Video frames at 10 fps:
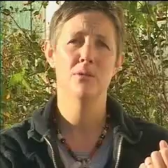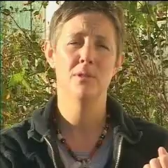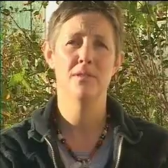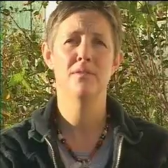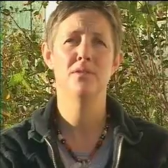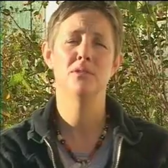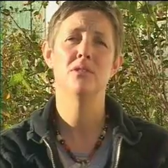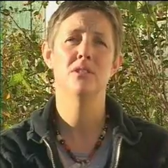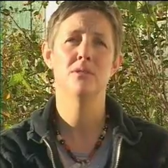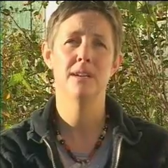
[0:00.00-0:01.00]
with the food
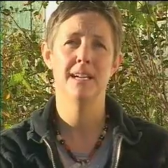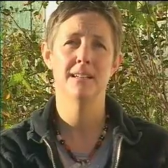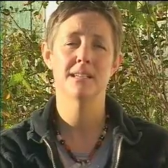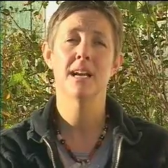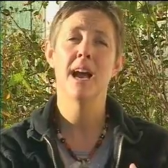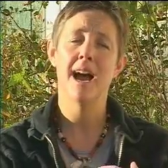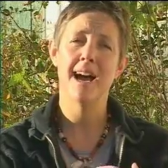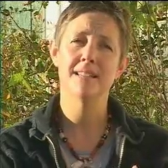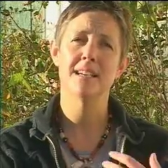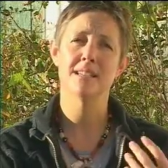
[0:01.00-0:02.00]
that you eat.
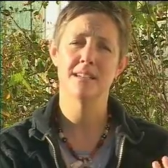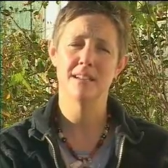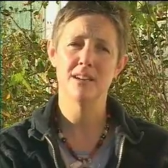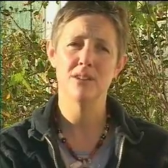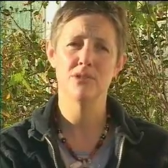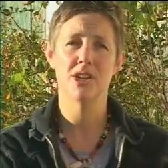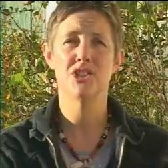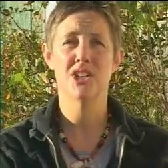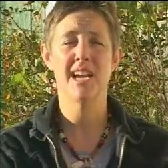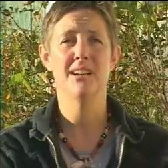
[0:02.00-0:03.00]
And there's a huge
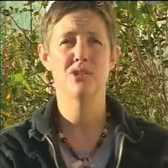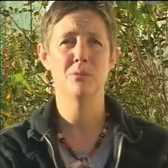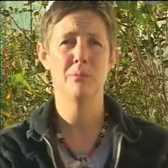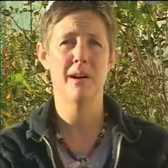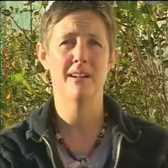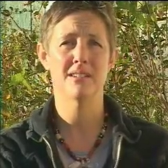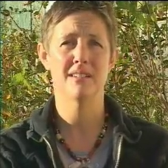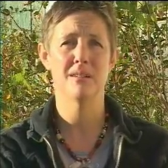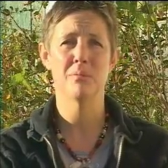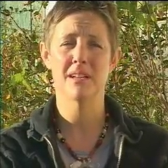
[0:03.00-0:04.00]
education part
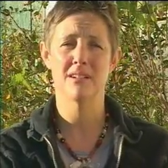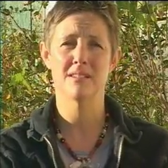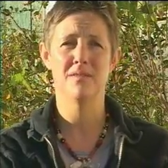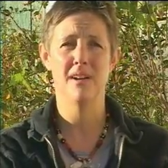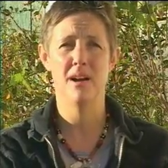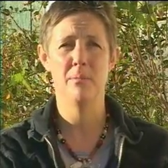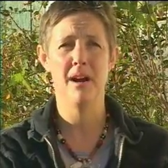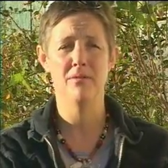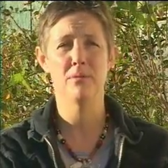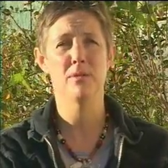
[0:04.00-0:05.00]
on it, because
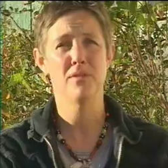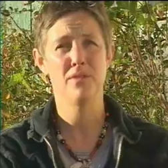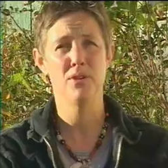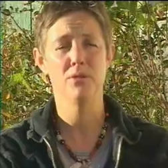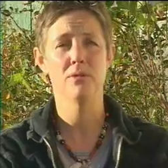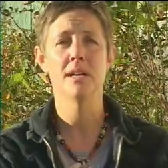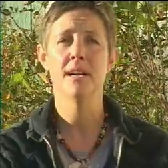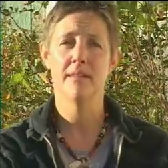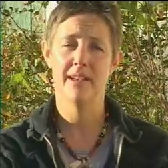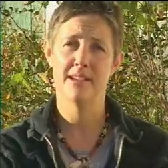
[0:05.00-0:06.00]
apart from the food,
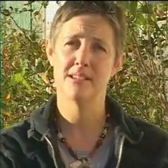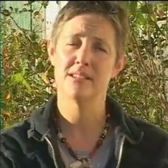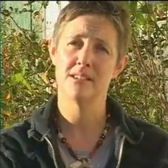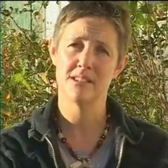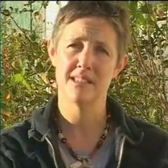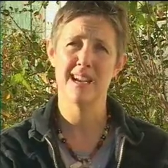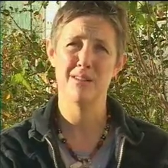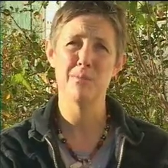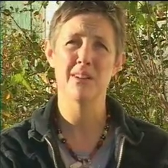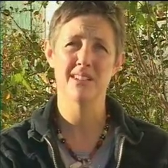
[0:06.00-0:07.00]
there's a
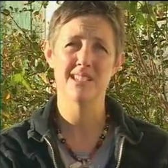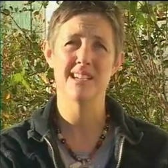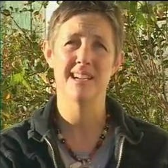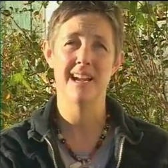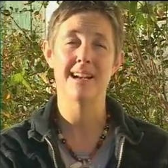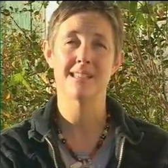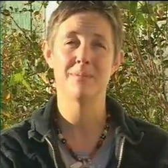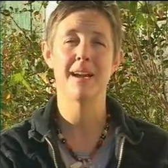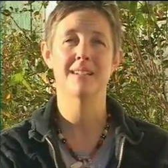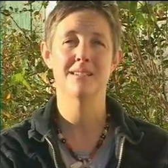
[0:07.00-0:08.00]
sustainability
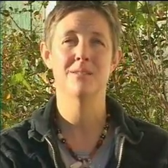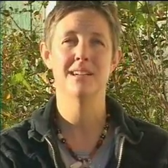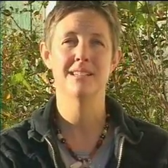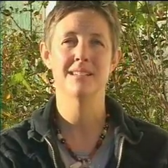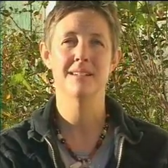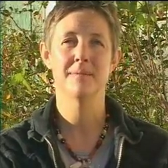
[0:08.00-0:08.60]
aspect to it.